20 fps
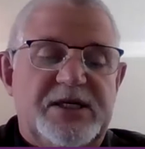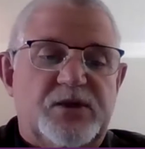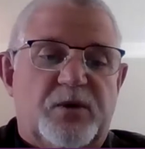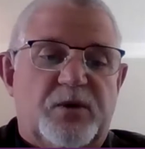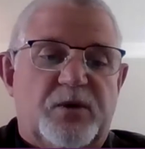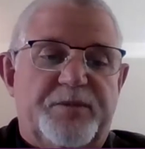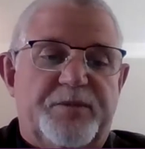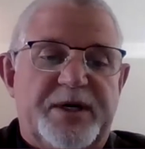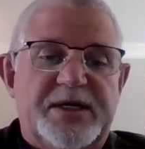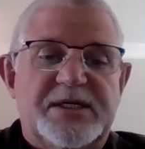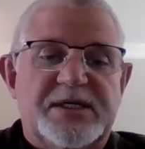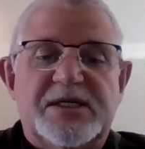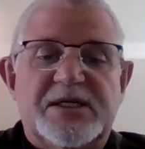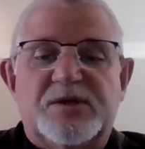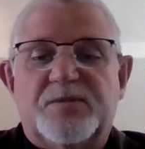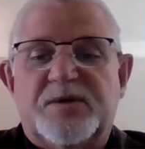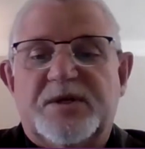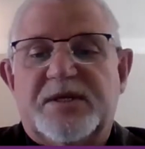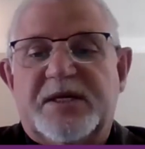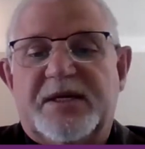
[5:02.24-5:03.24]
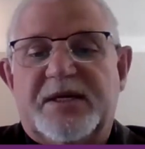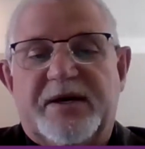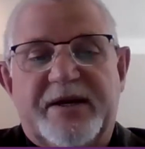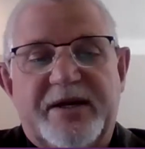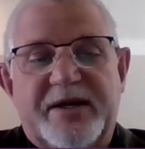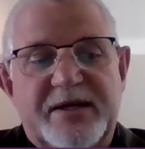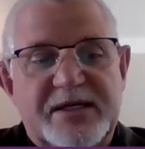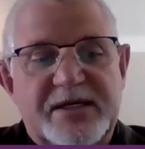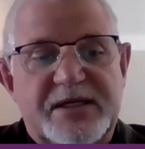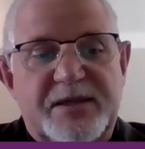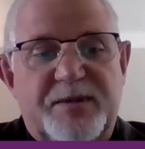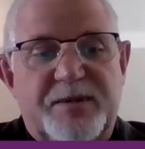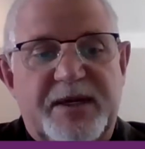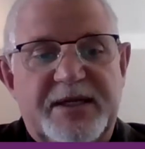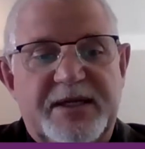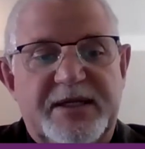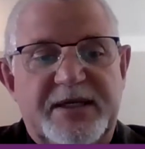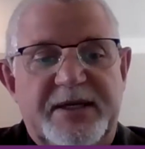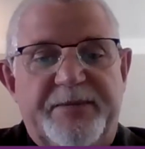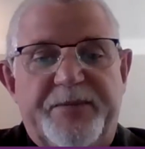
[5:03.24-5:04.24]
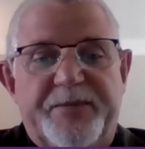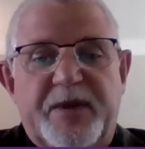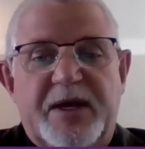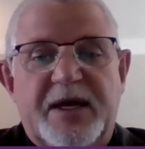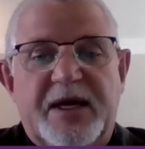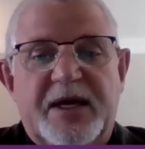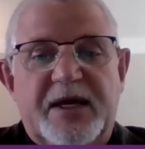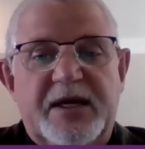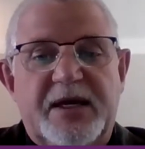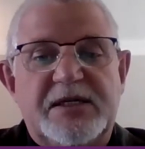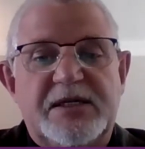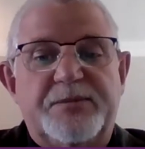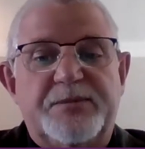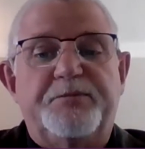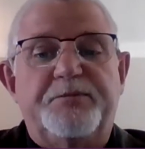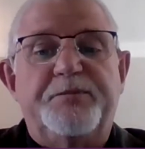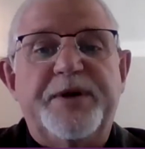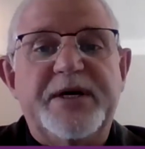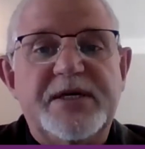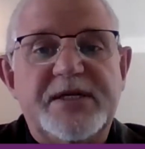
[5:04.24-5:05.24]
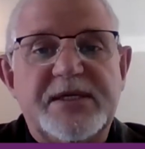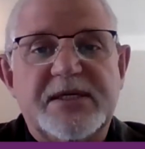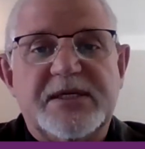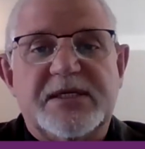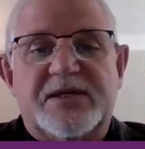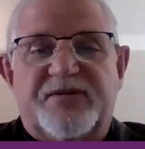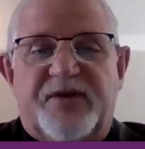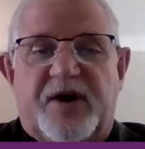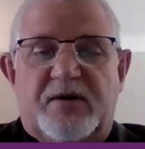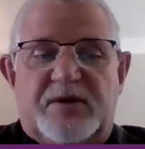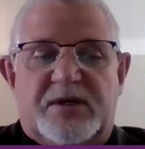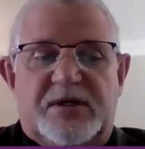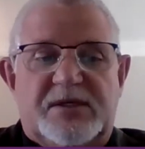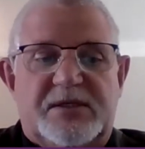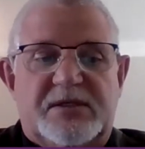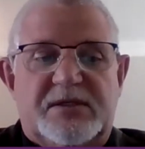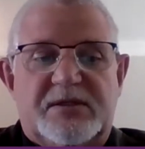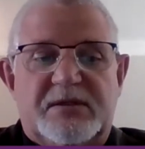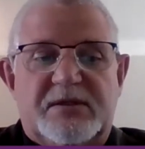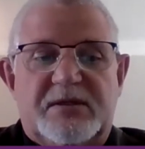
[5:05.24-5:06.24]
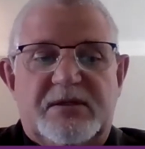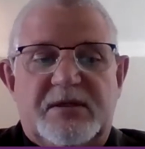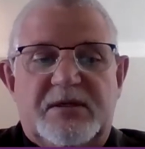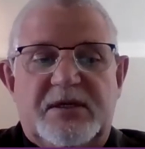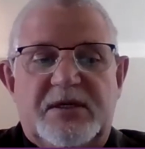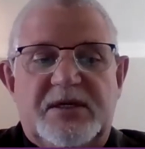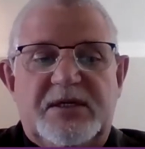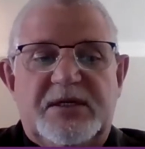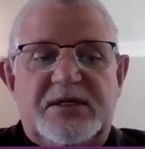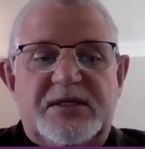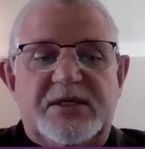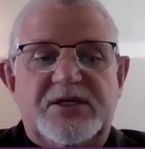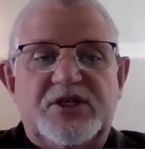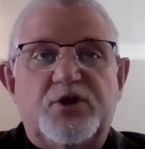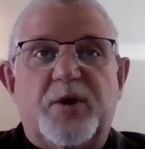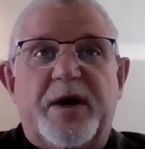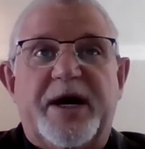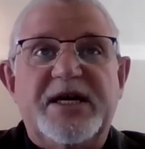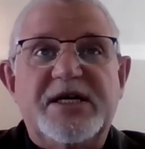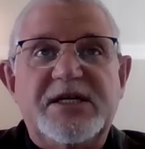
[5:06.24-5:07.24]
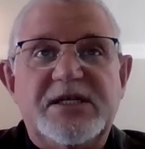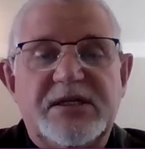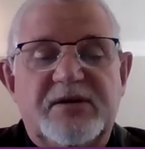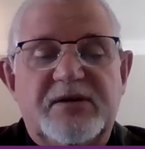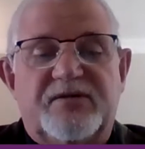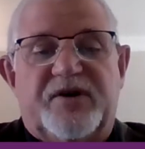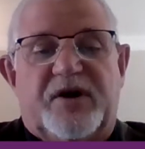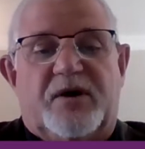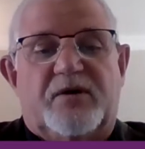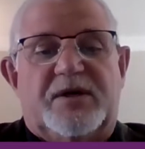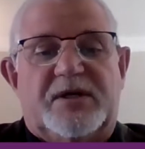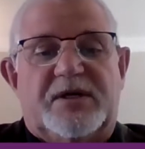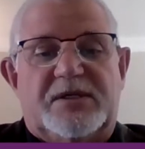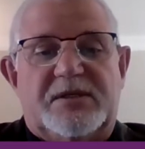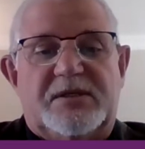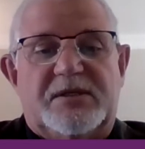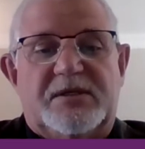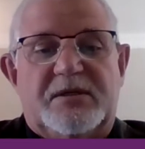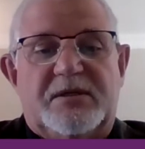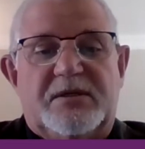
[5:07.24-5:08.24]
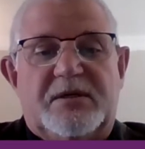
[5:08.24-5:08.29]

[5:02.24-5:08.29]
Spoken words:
or persons with a hearing disability, is persons focused, is situation focused.